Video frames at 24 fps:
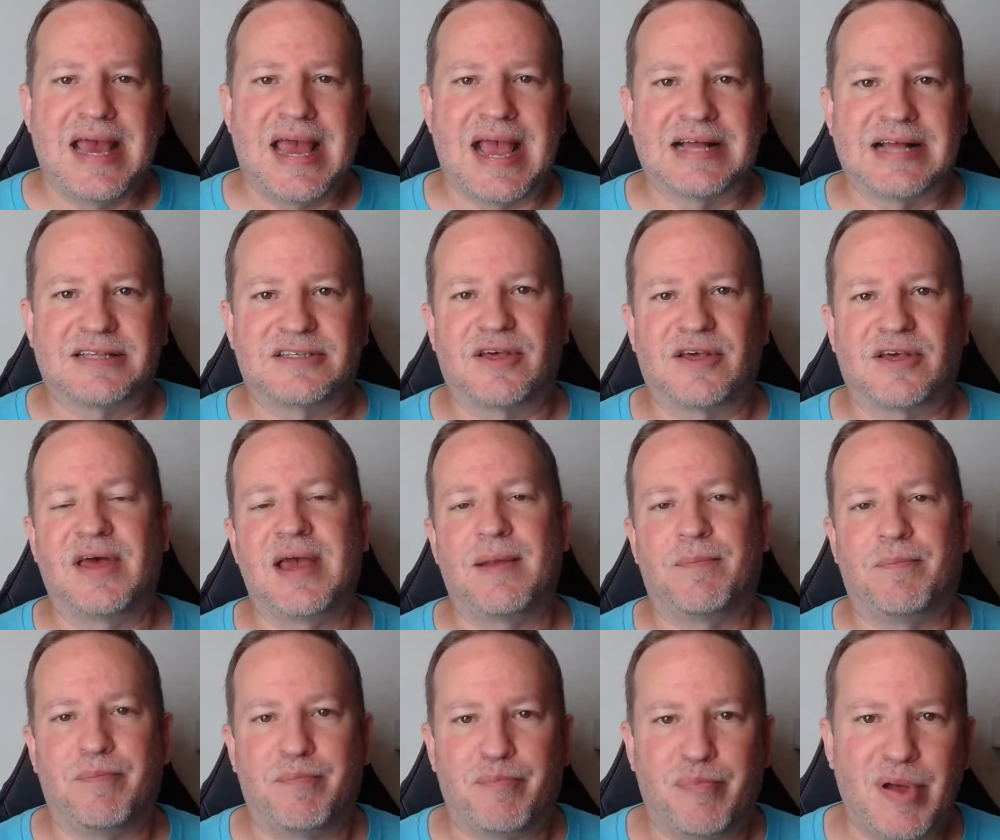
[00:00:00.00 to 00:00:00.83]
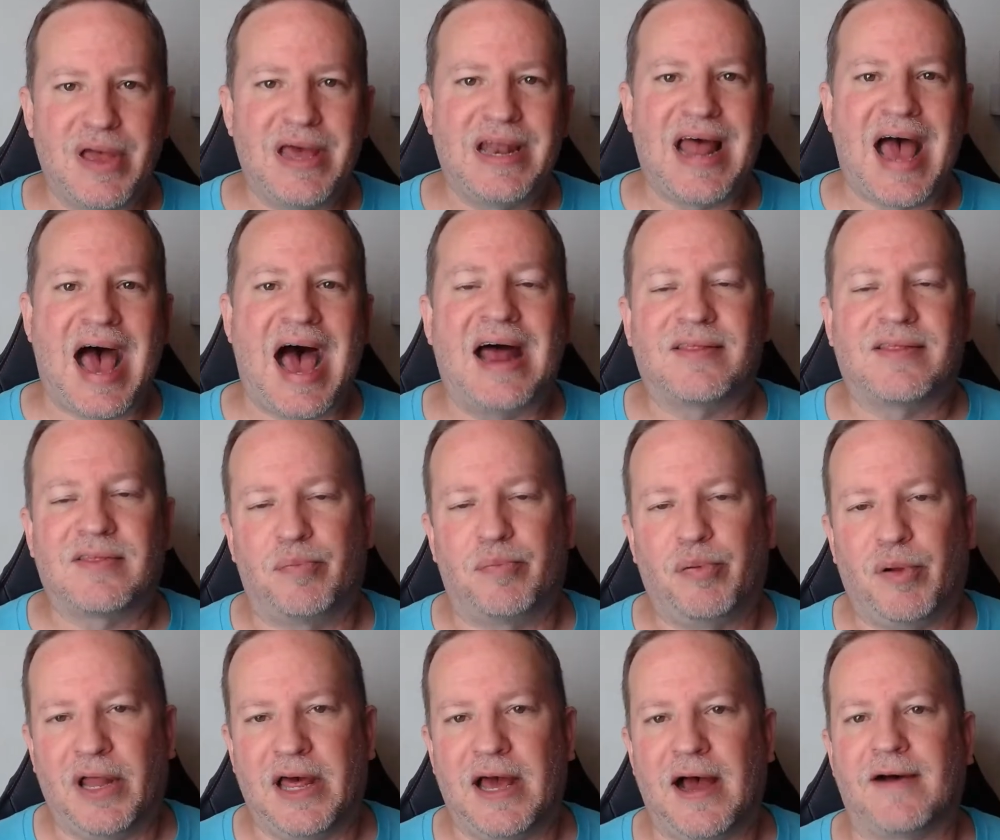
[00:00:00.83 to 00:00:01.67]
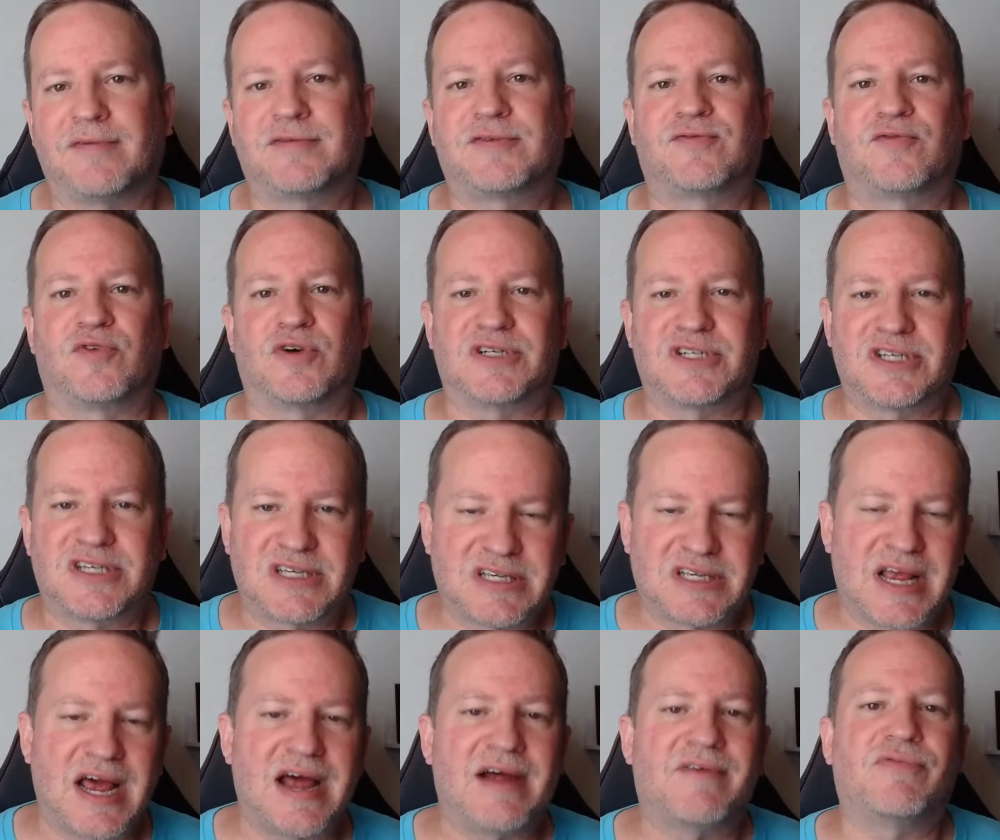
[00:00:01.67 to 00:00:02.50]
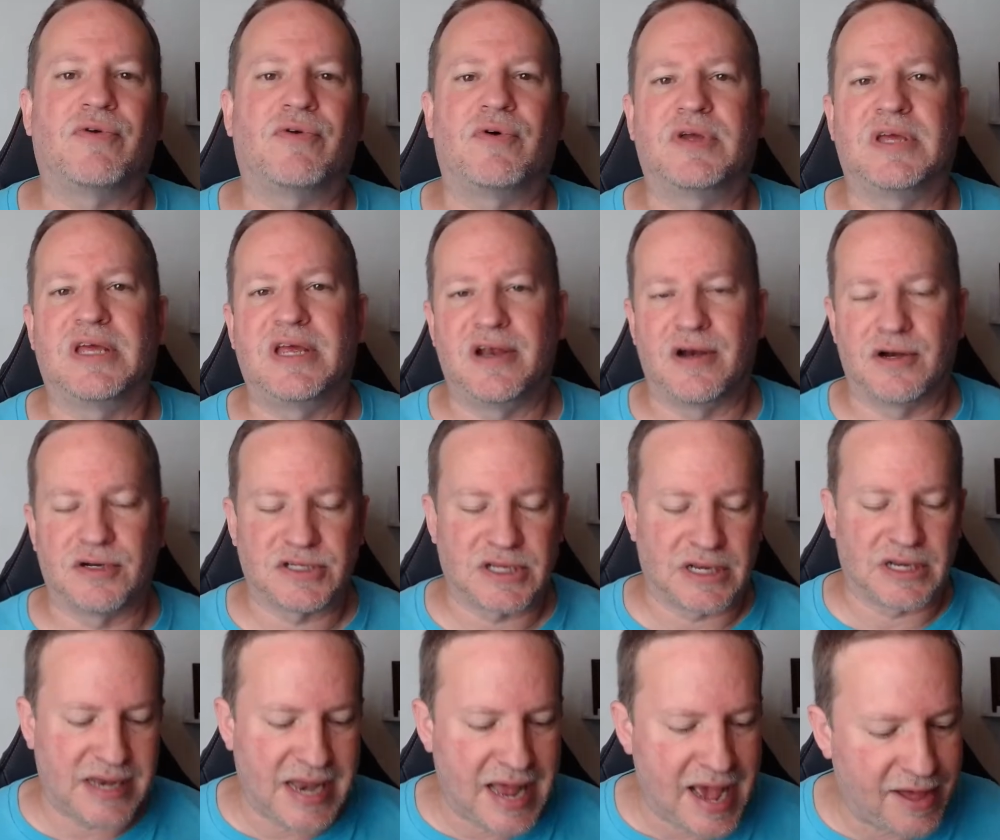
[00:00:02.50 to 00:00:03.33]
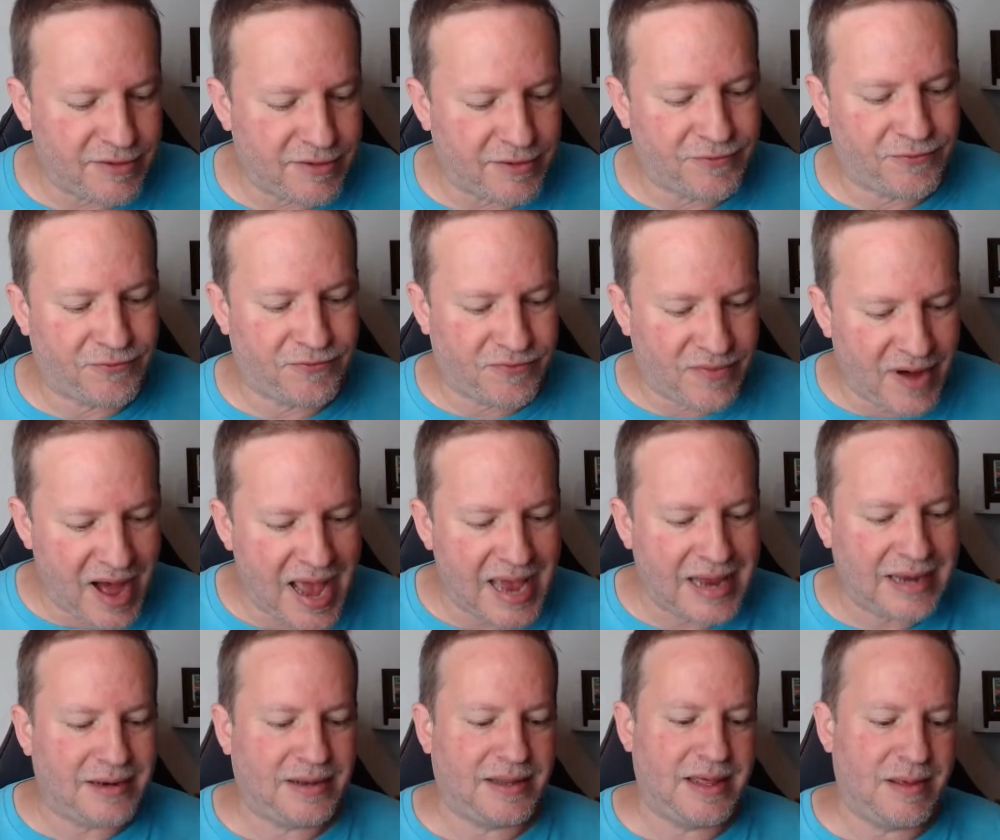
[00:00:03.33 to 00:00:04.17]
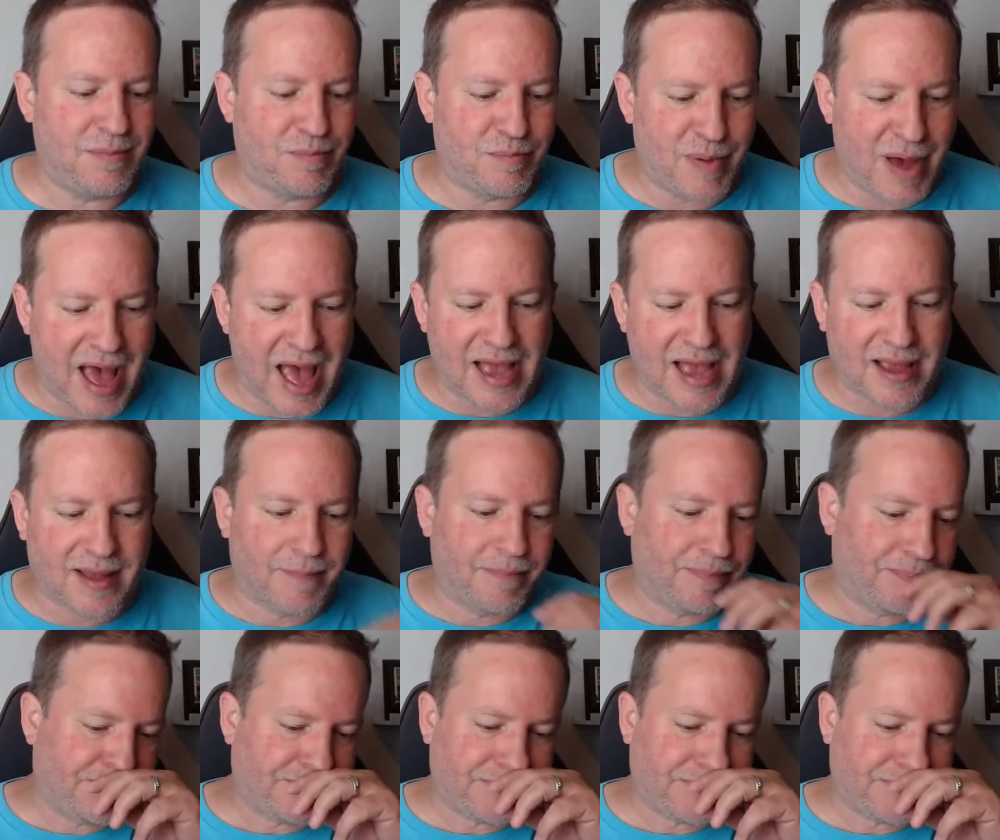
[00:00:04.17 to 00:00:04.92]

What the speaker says: And so they had been out of the playoffs for several years, and now they're finally back.